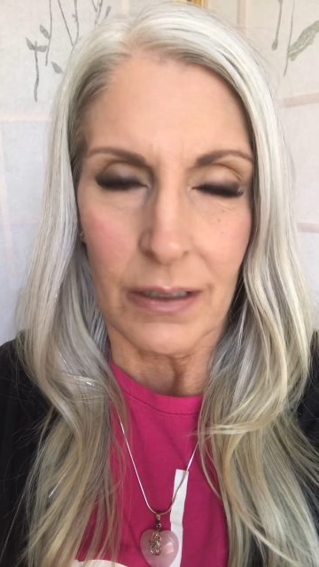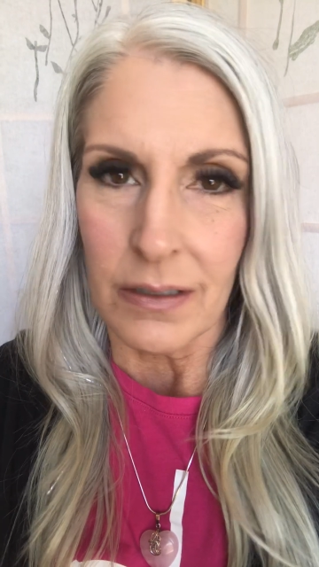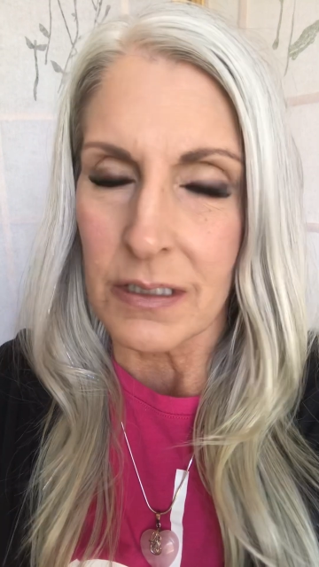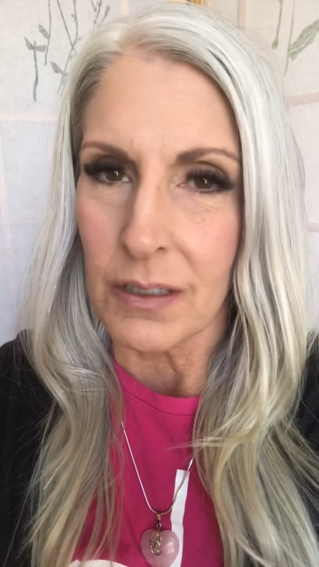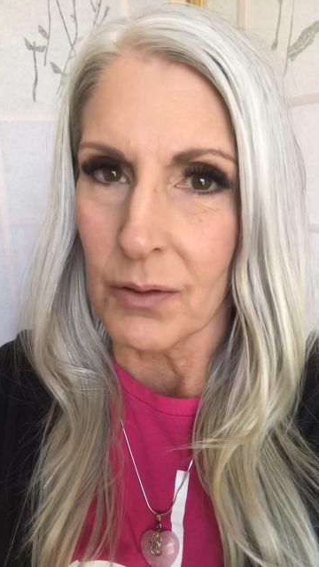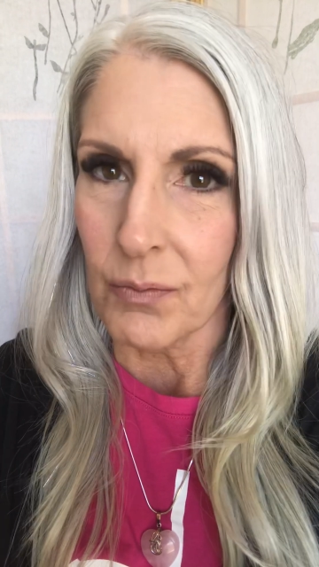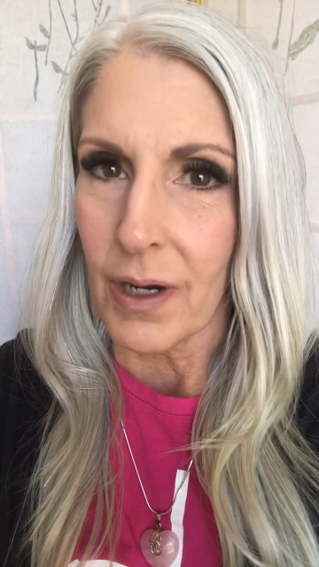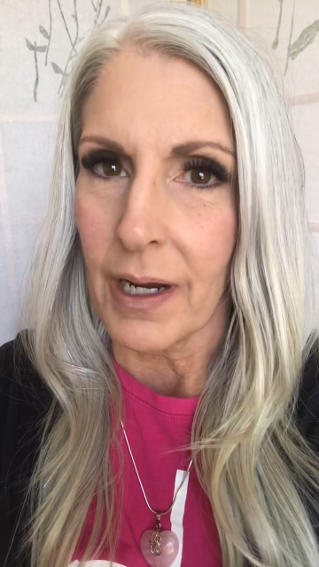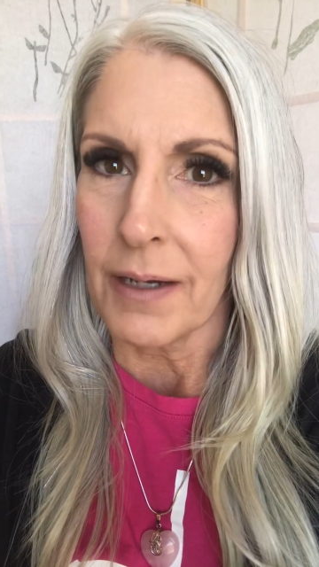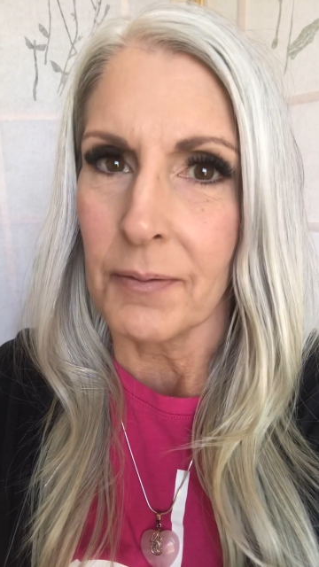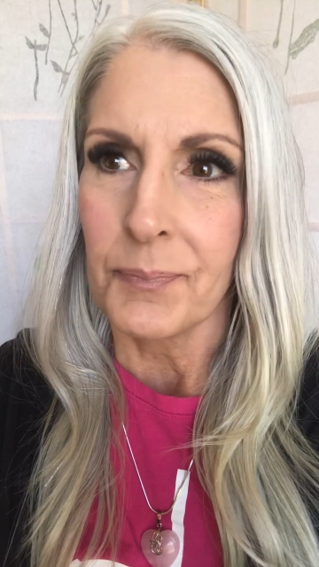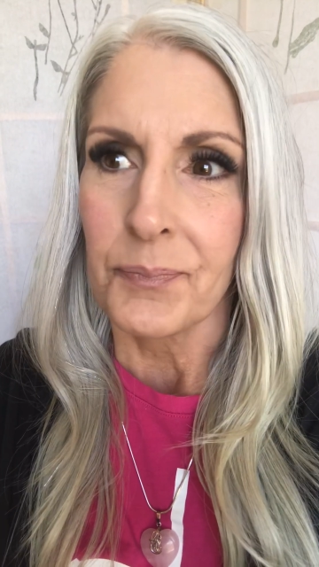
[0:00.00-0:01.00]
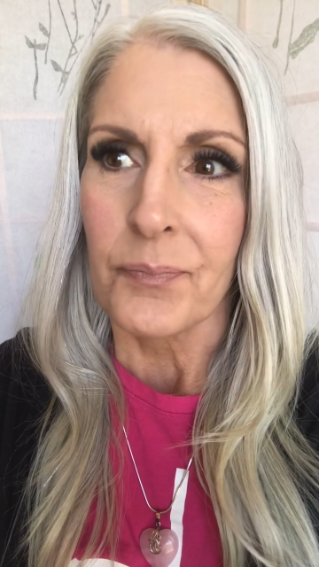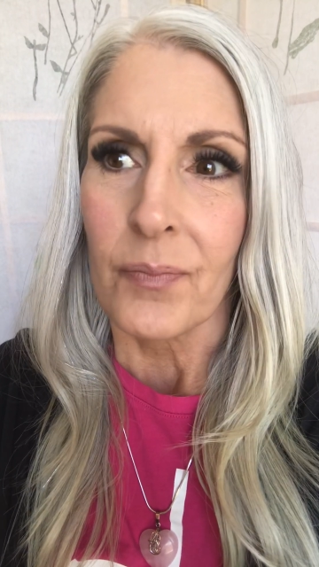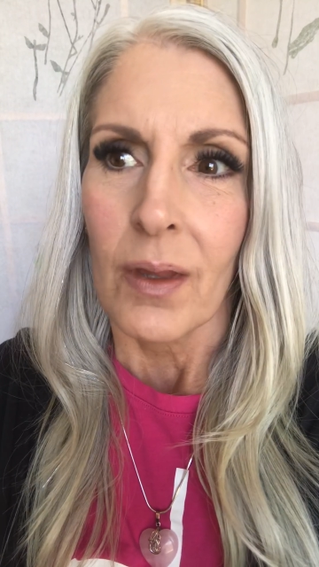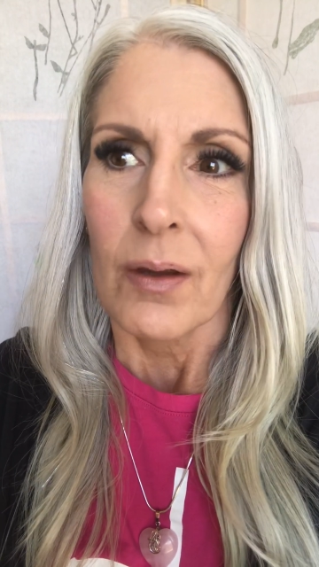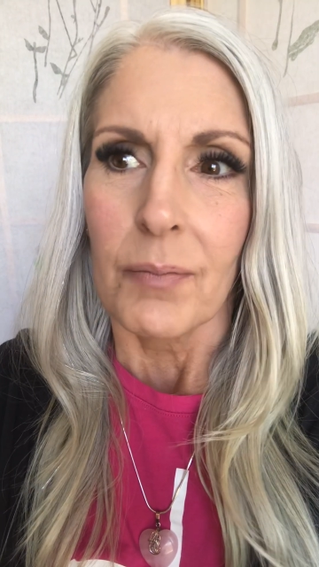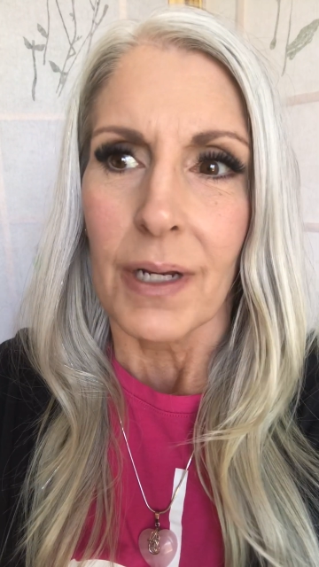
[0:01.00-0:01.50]
That's their right.
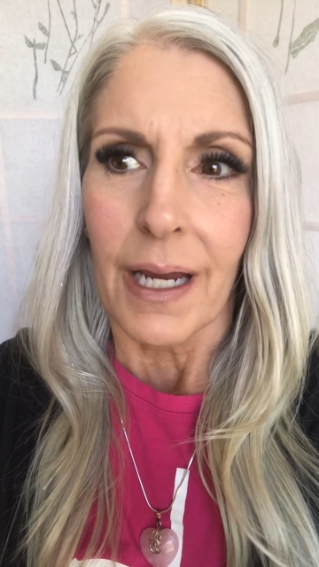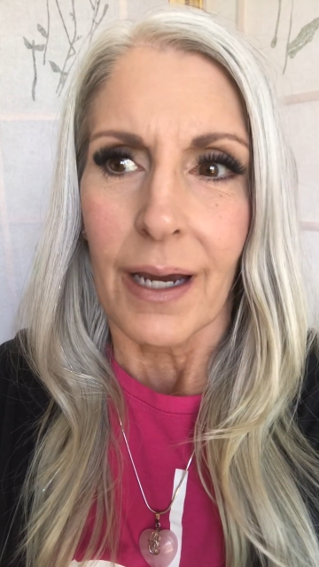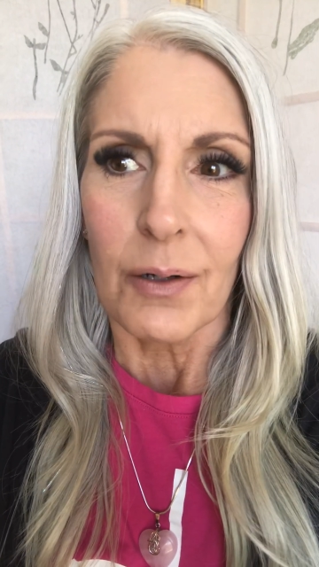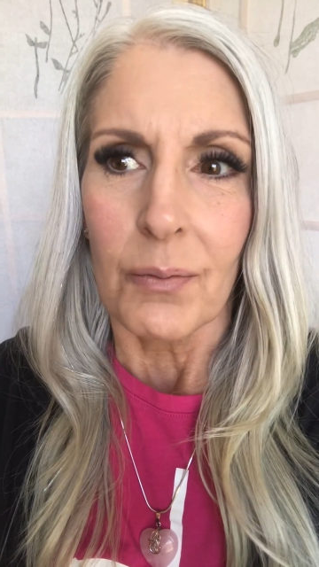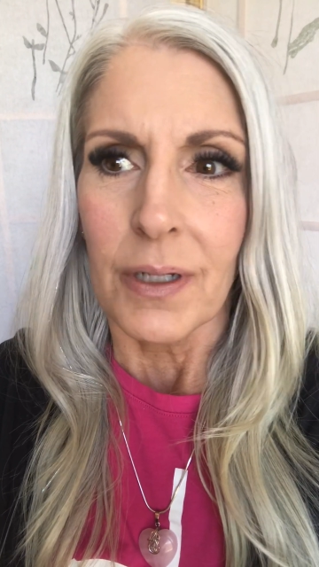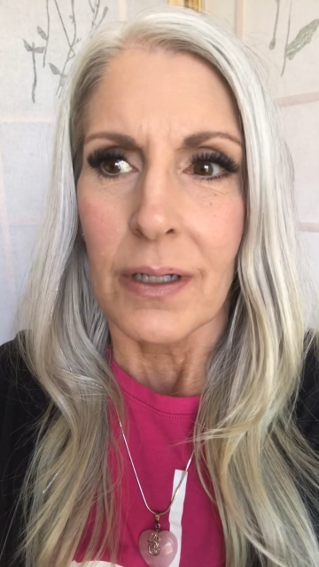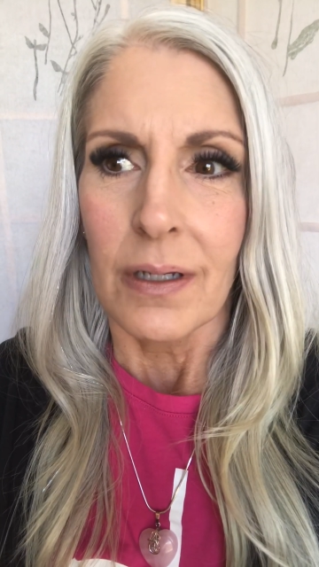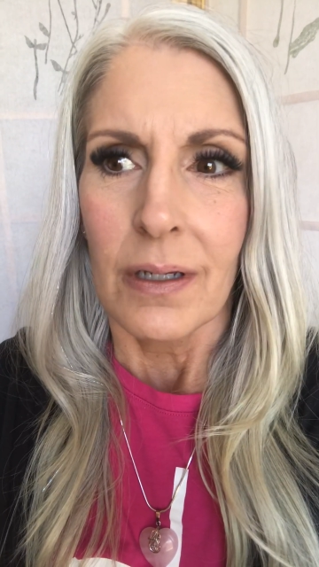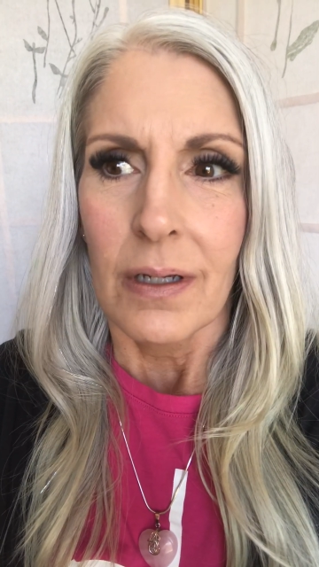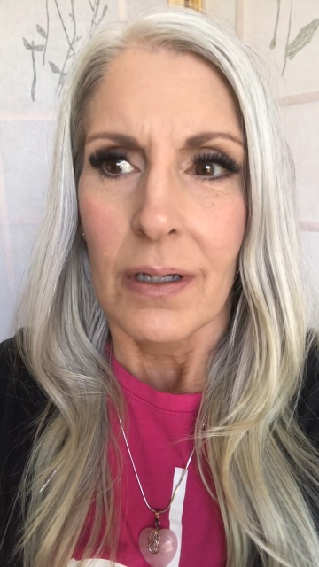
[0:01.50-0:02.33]
But how do we,